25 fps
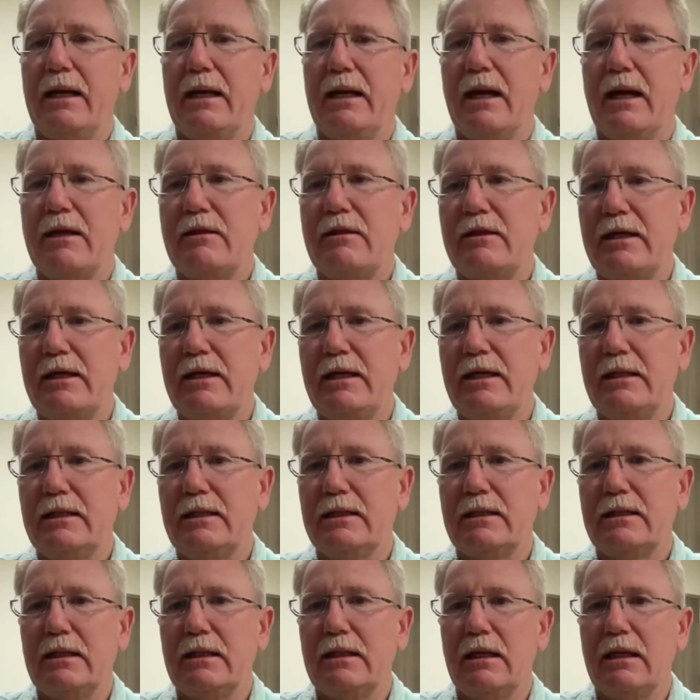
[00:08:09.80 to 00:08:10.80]
I think
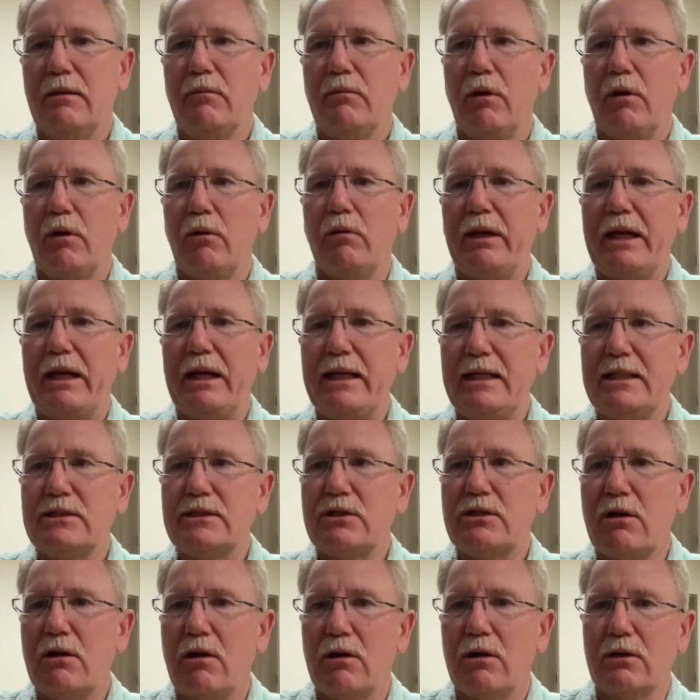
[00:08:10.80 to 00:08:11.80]
that it is
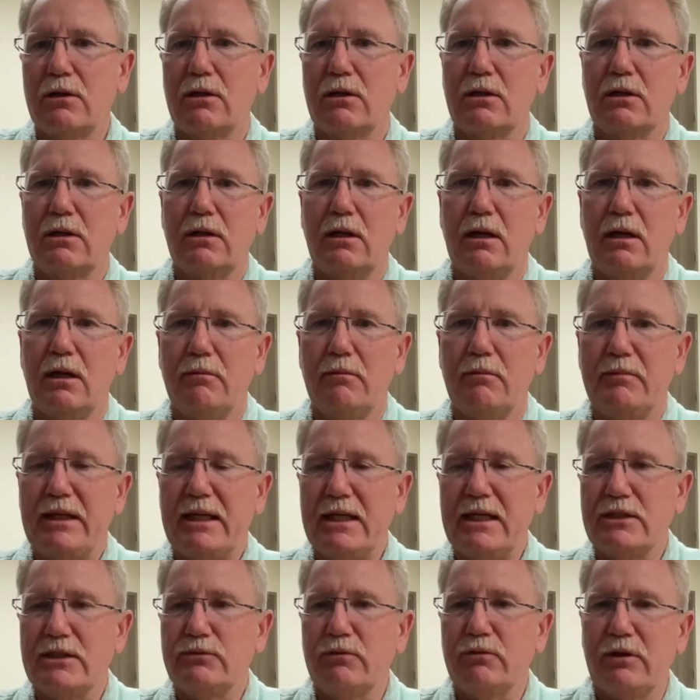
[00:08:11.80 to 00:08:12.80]
harder
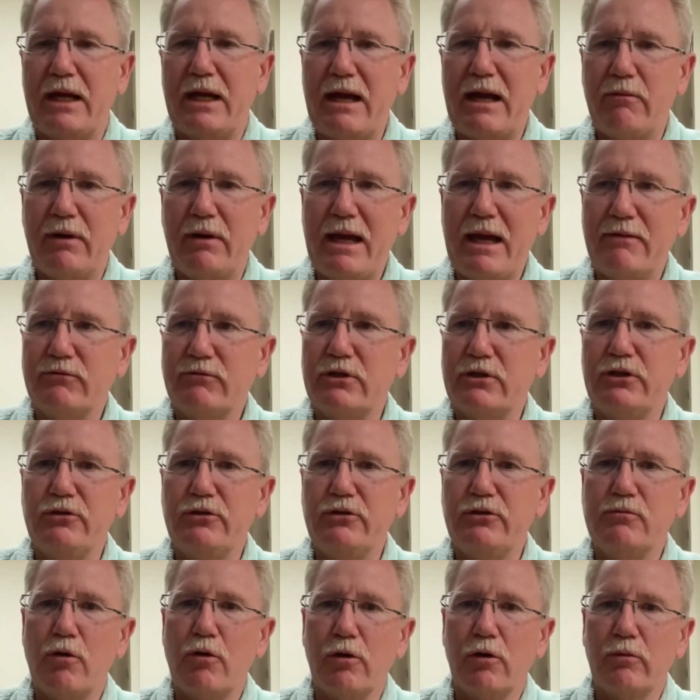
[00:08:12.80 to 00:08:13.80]
because we have to do
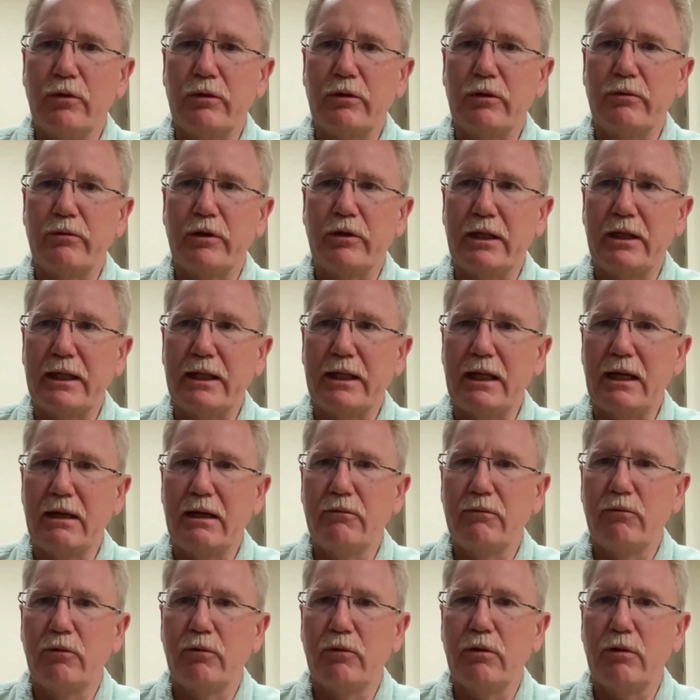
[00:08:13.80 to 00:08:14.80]
more when
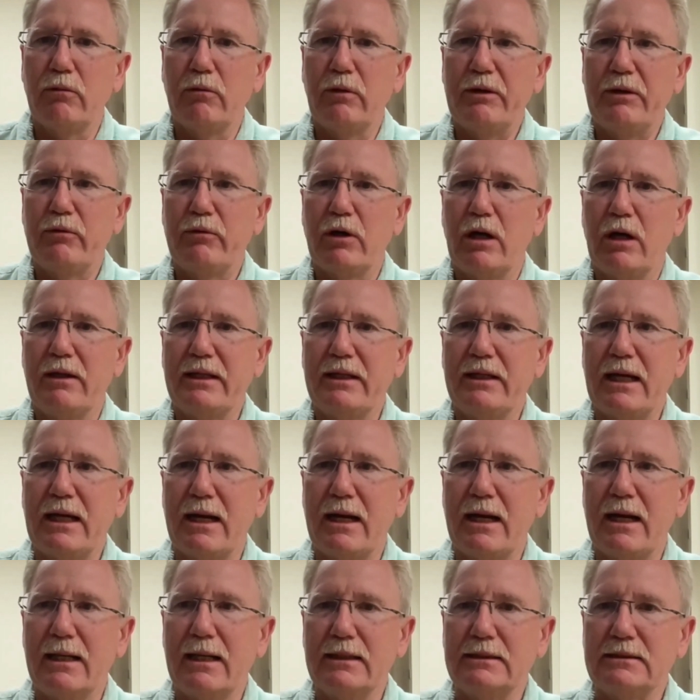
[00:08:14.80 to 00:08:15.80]
we're on the
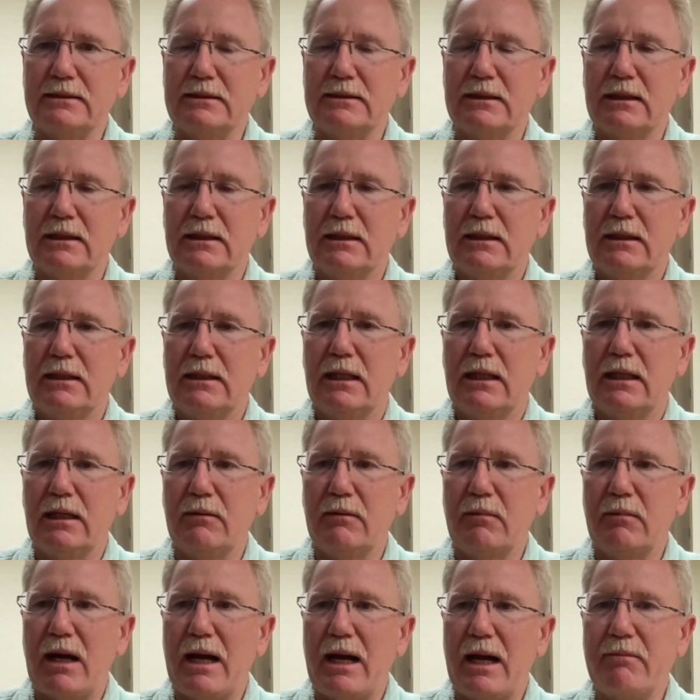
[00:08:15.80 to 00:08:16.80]
islands.
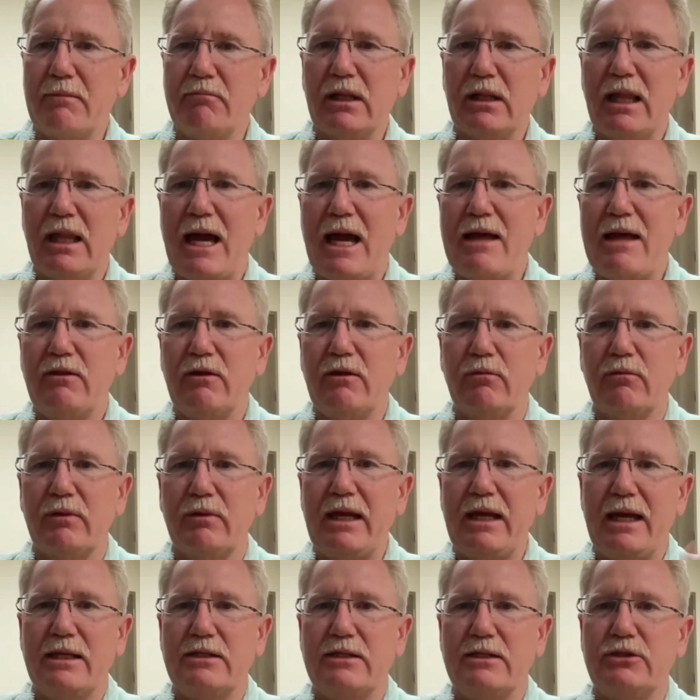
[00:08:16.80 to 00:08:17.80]
I'm glad that we
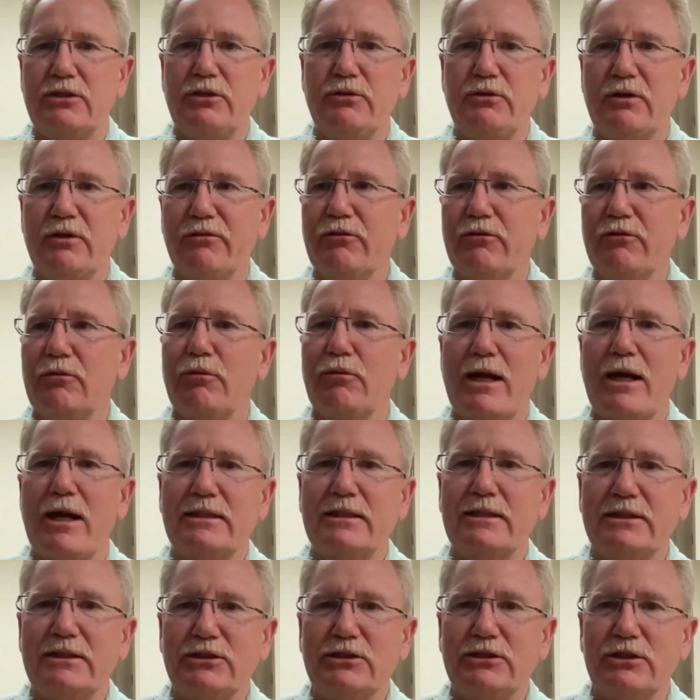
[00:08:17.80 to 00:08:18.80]
had two different
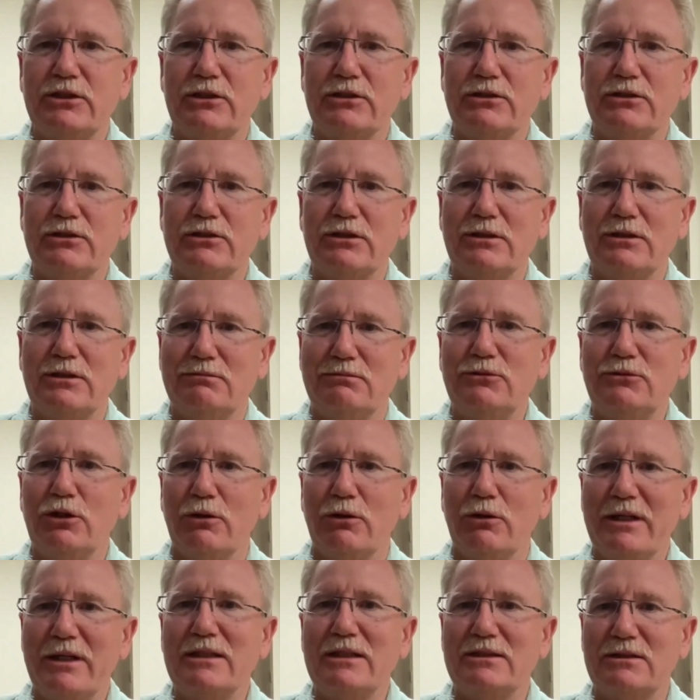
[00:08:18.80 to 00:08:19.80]
practitioners
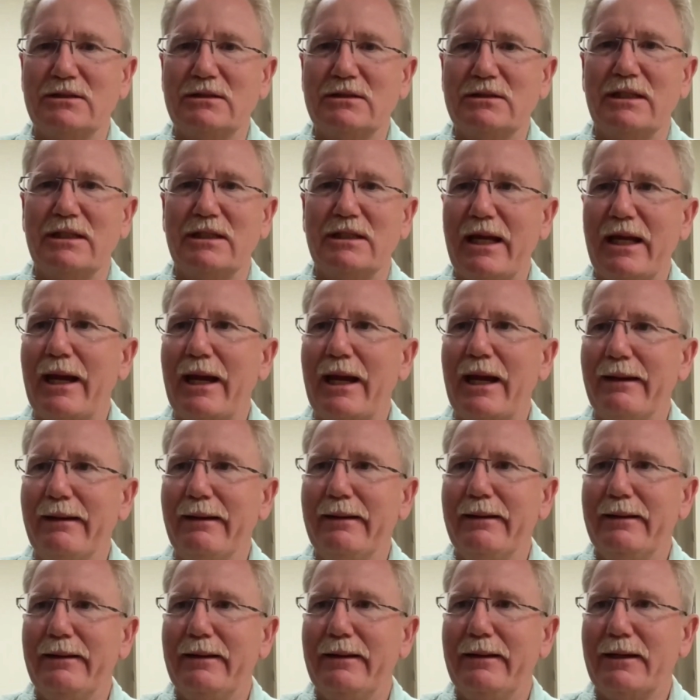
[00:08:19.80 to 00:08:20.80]
join us today.
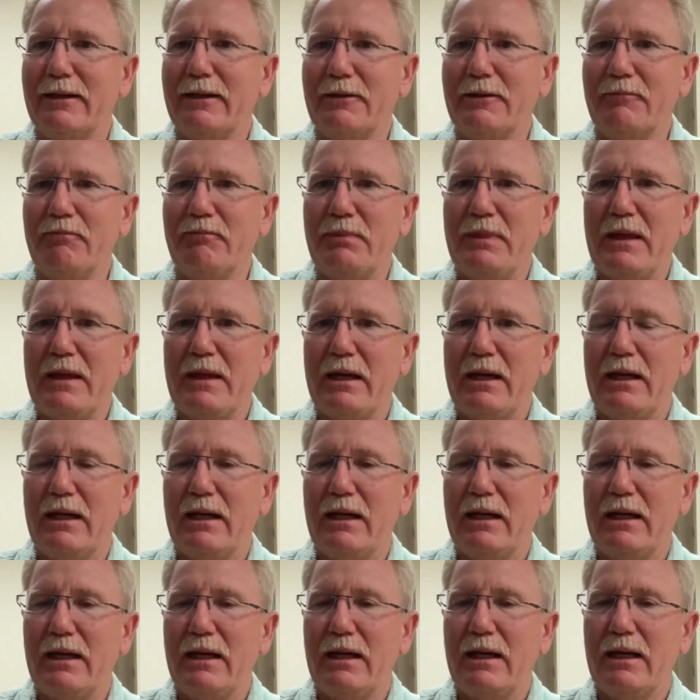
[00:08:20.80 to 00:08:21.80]

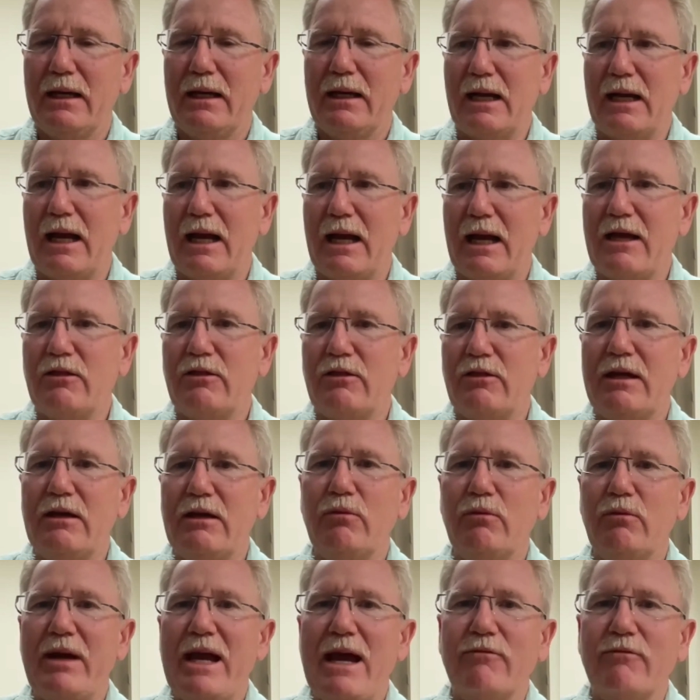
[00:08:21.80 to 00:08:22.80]
I
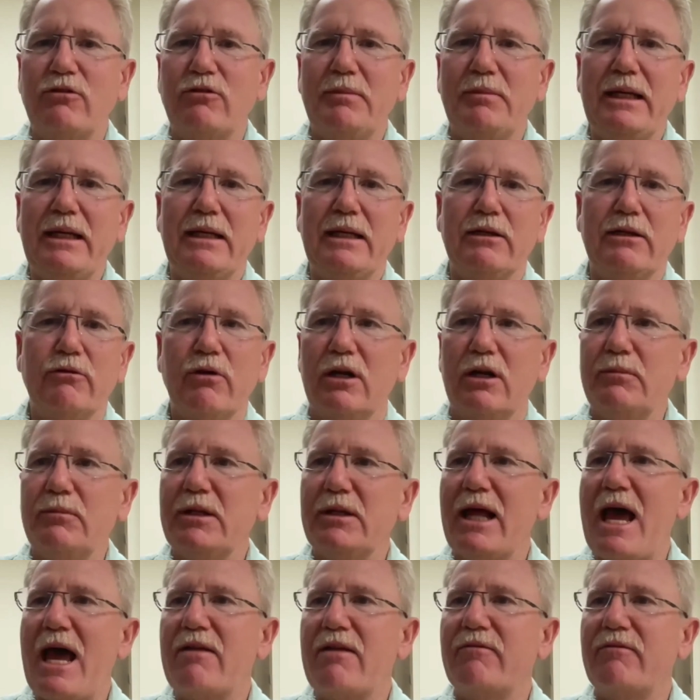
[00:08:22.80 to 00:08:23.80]
think we have to be
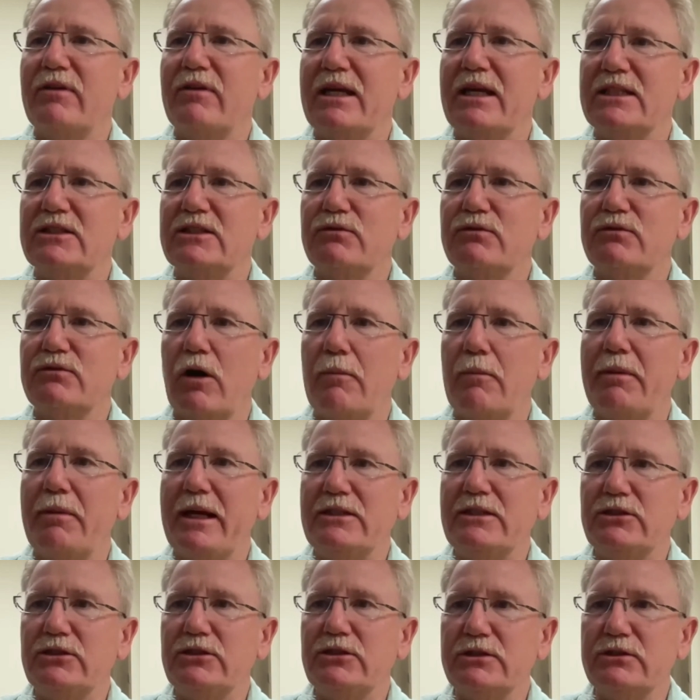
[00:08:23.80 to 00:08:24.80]
incredible advocates for our
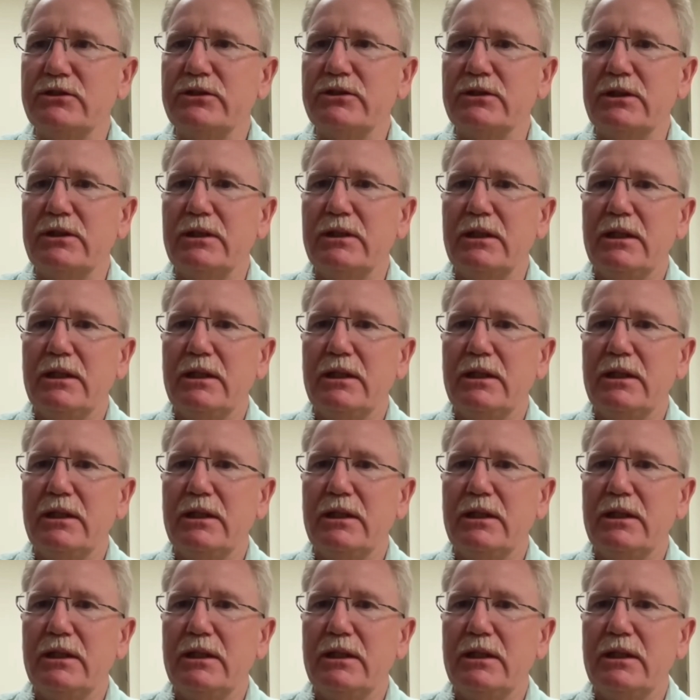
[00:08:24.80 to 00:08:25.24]
patients.